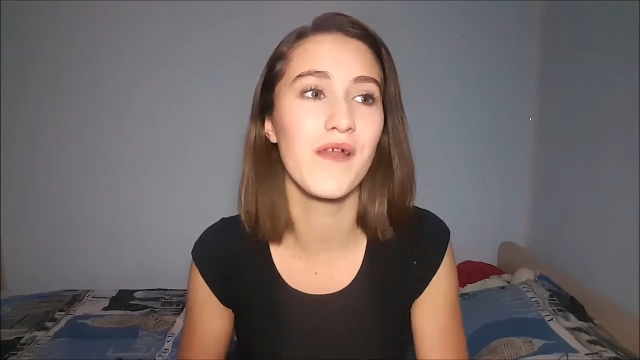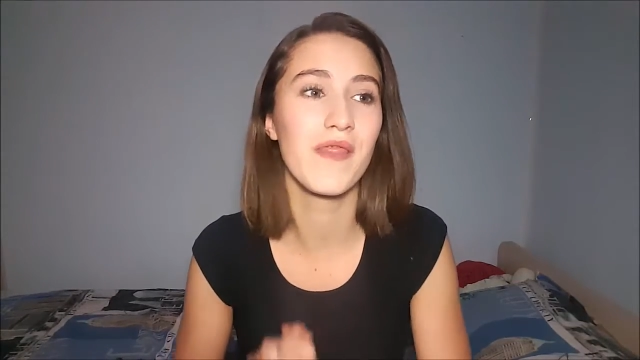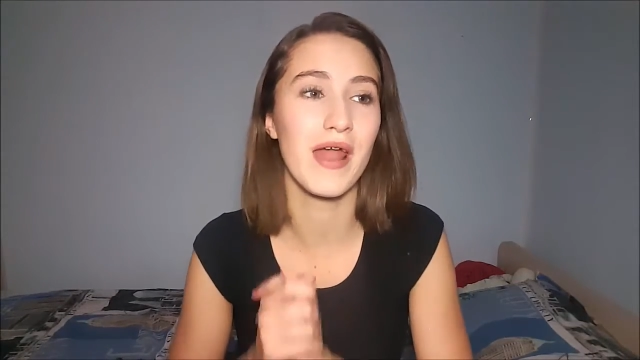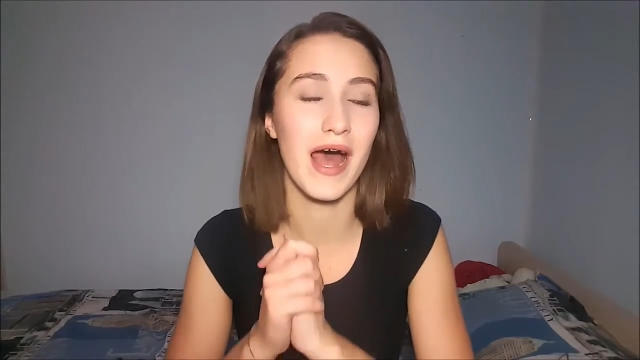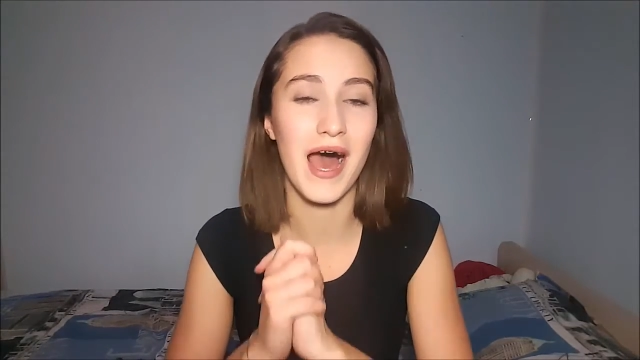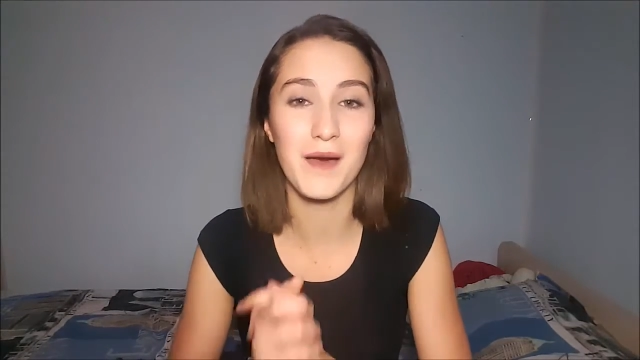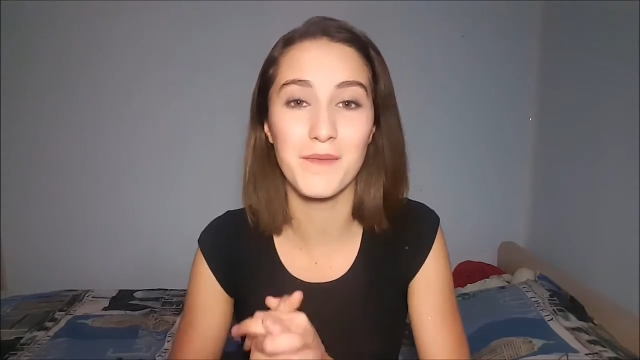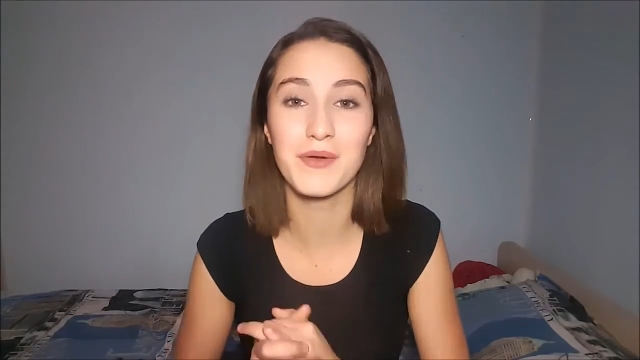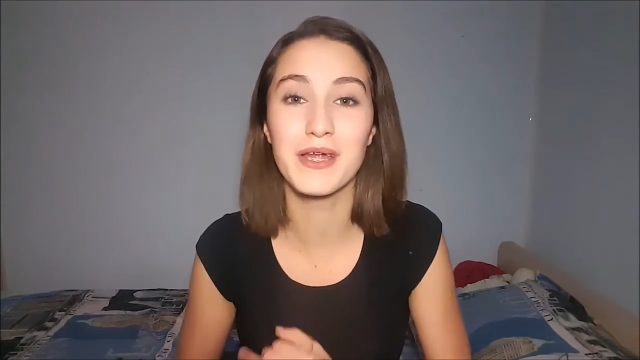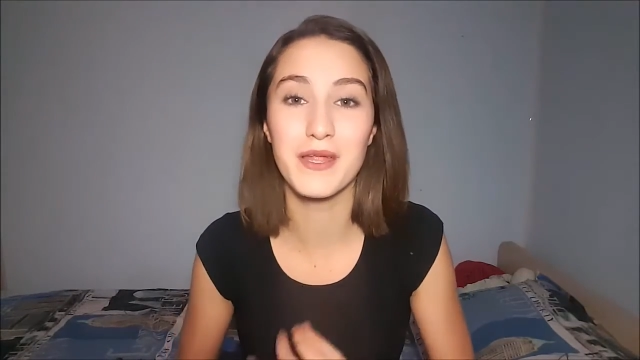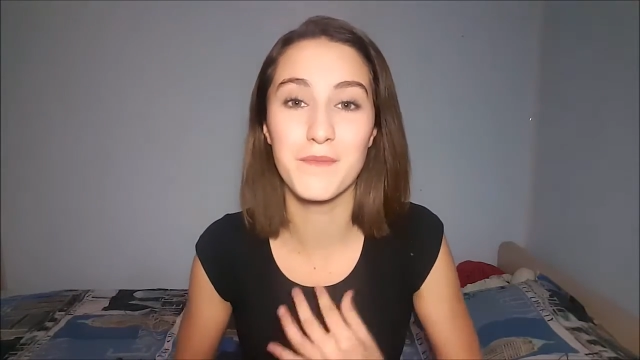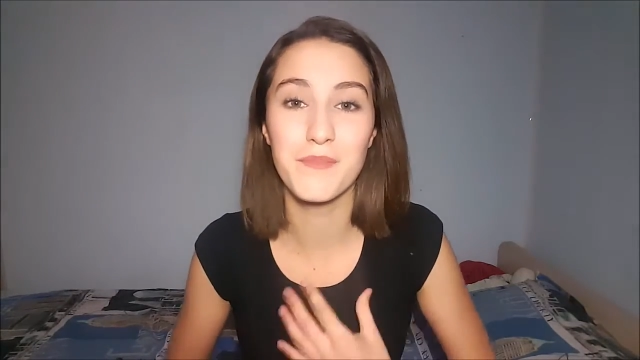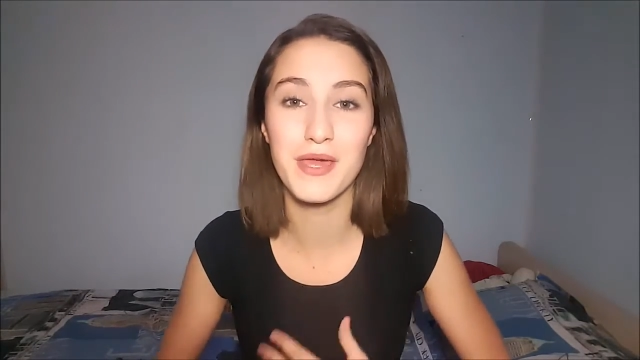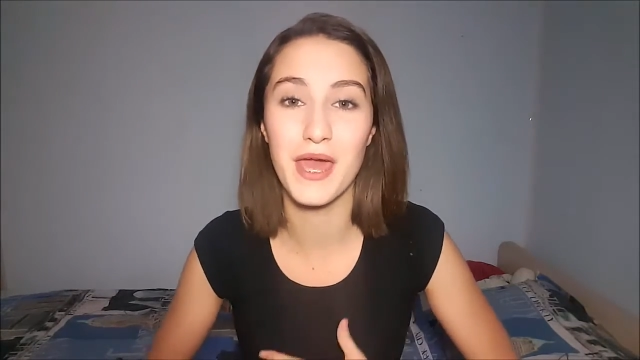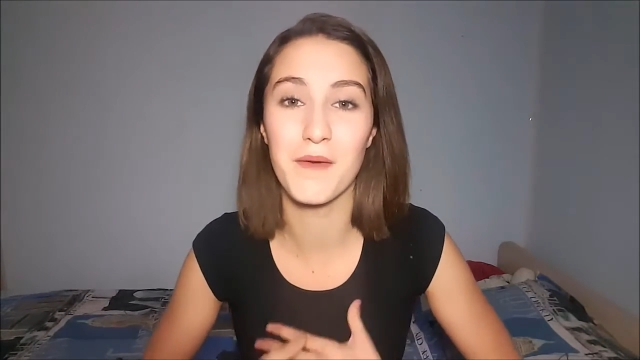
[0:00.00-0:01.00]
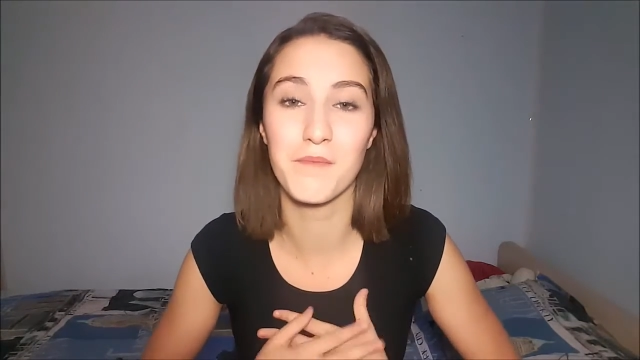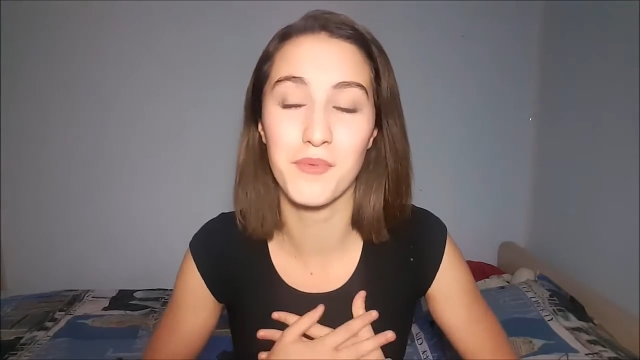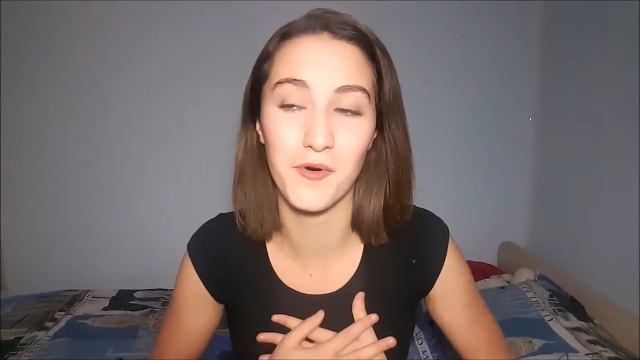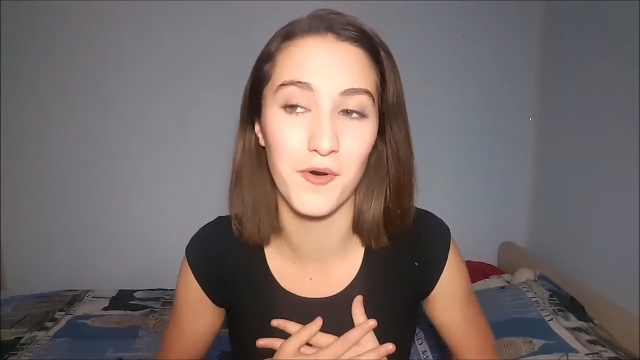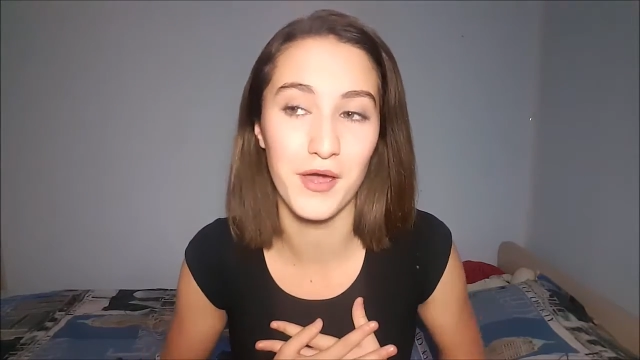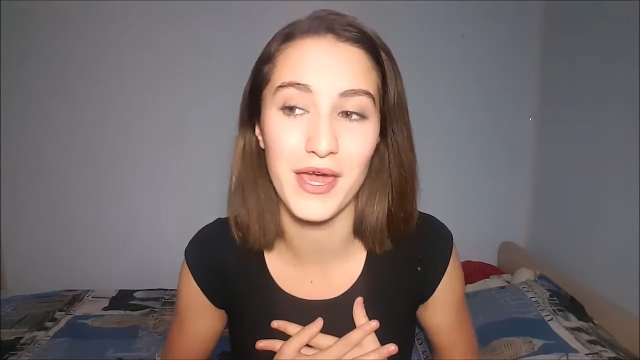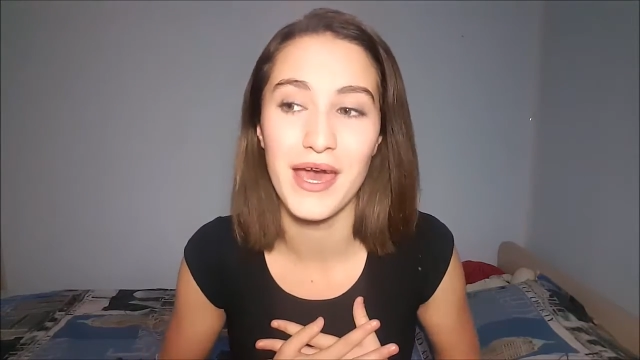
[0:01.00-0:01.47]
that I'm gonna be a
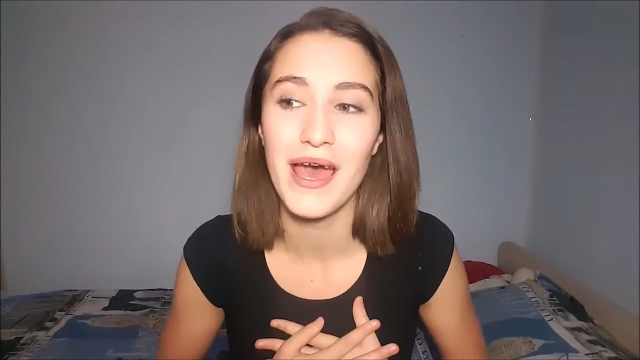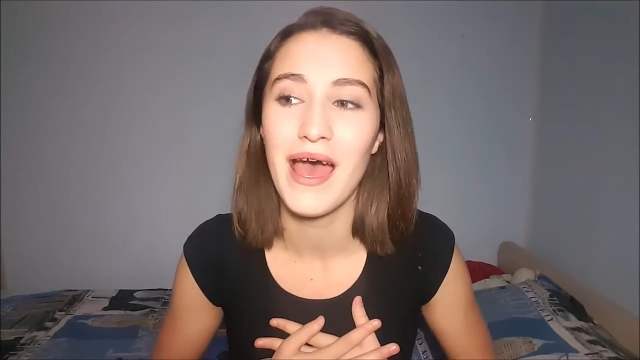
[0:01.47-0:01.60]
boy.